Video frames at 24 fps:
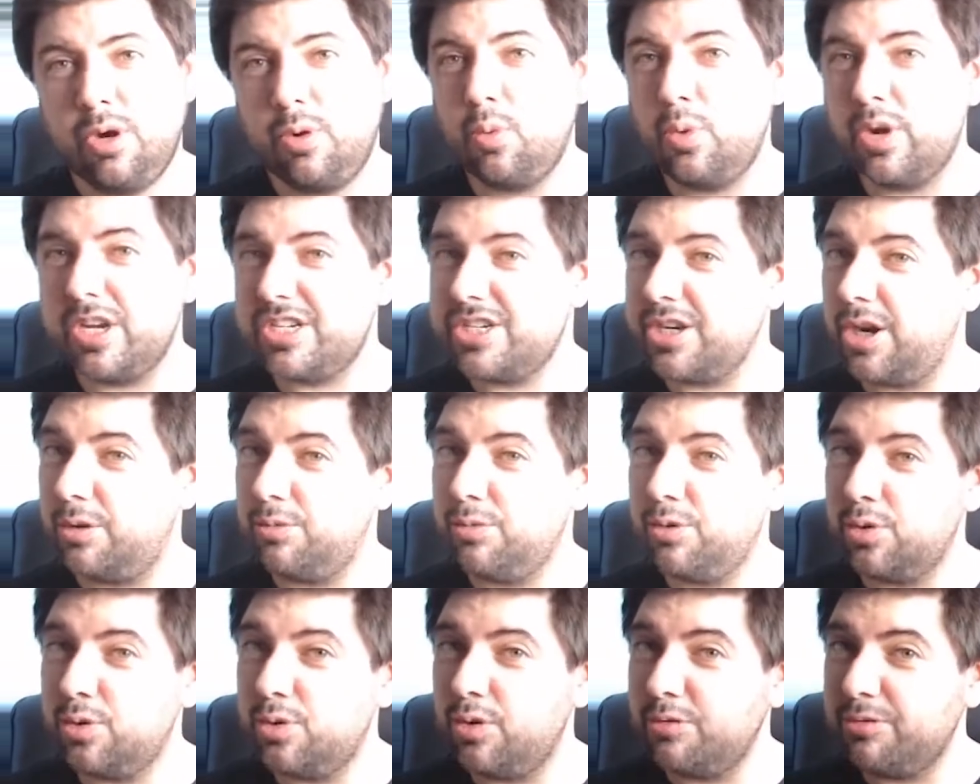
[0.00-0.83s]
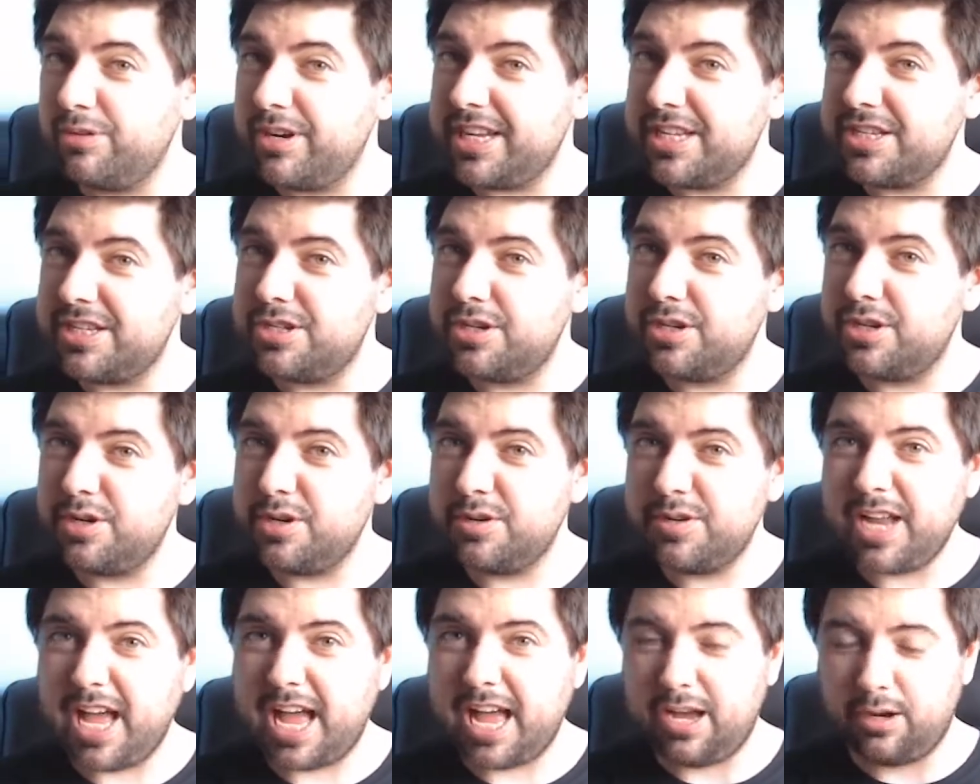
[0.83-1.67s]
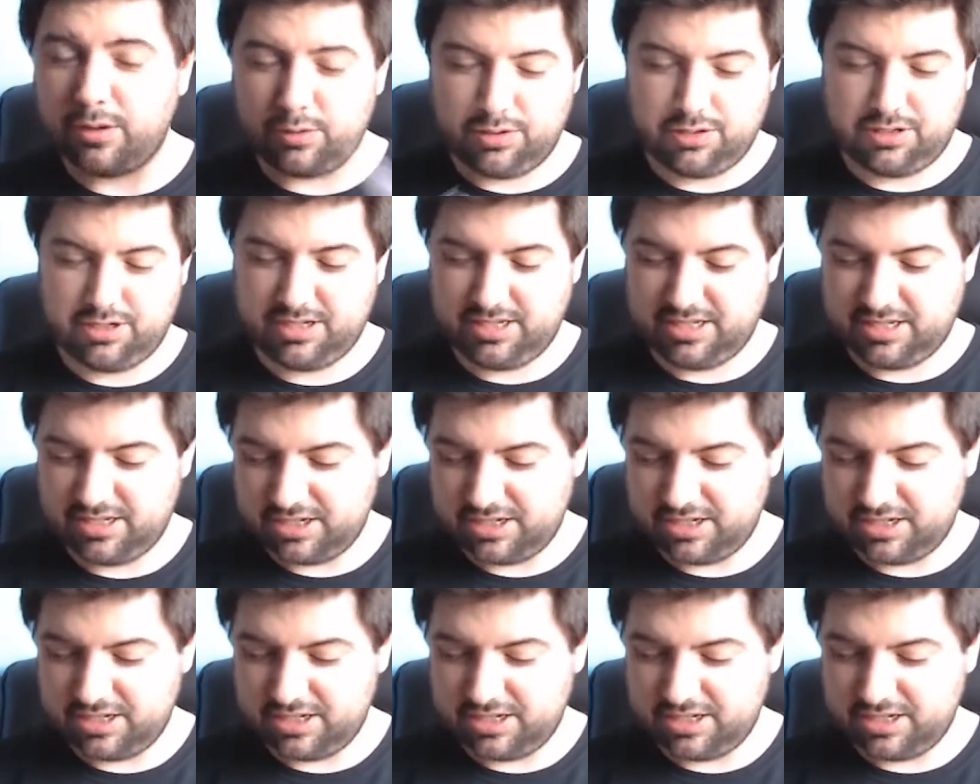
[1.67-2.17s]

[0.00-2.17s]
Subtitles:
which I will read to you now.